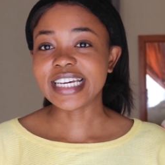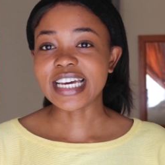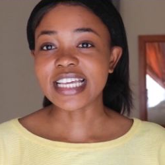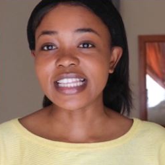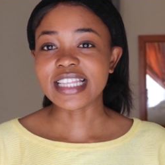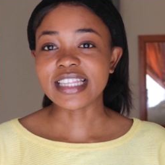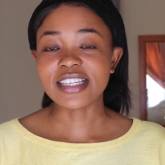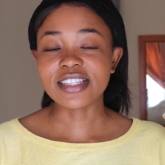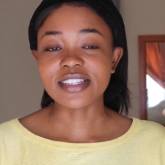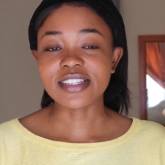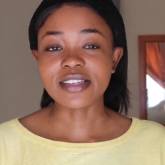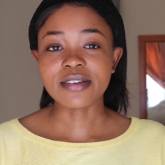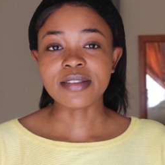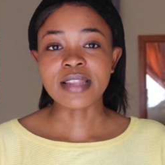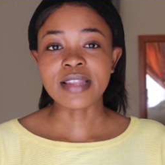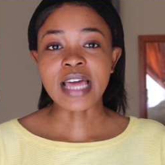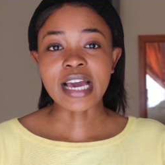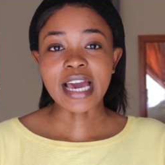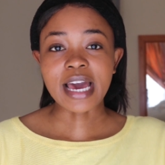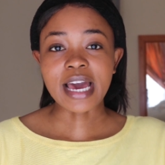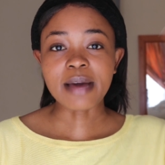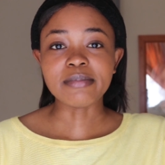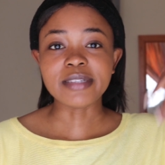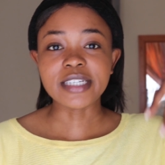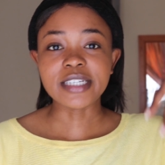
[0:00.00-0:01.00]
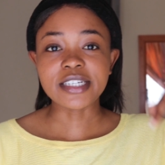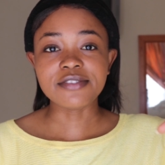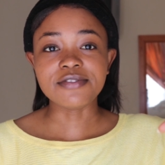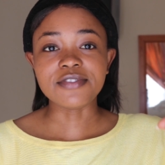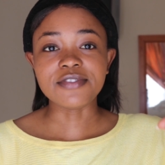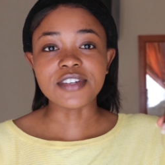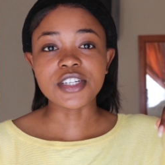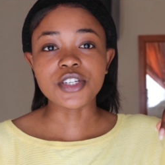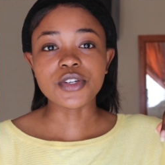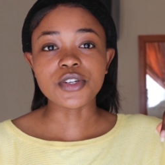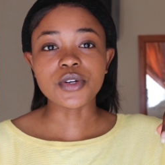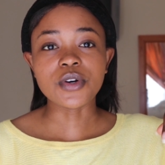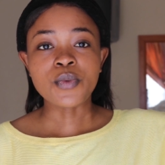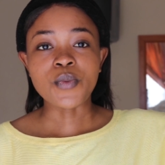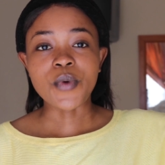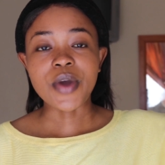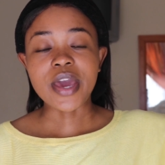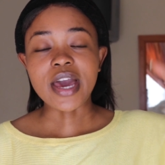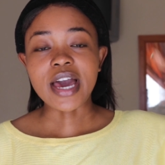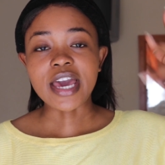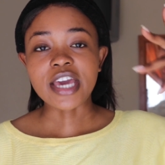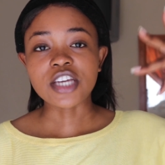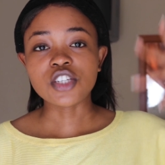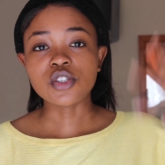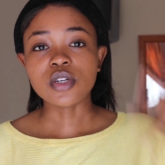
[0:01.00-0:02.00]
and there's a like update video
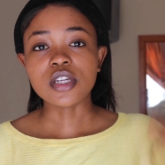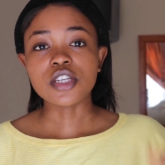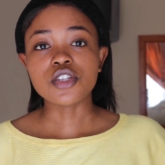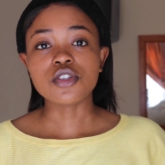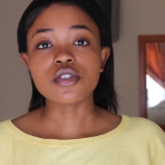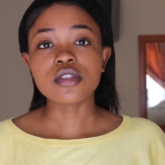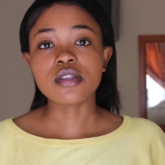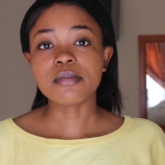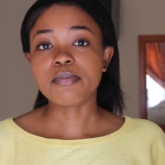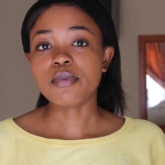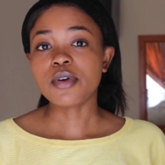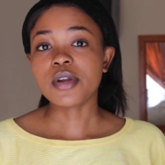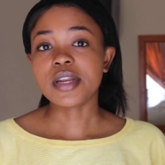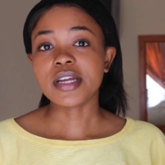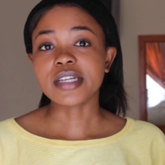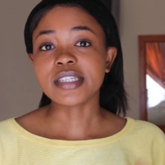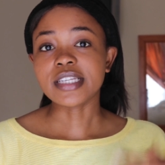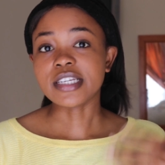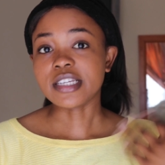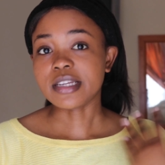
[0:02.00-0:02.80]
where I actually use the product,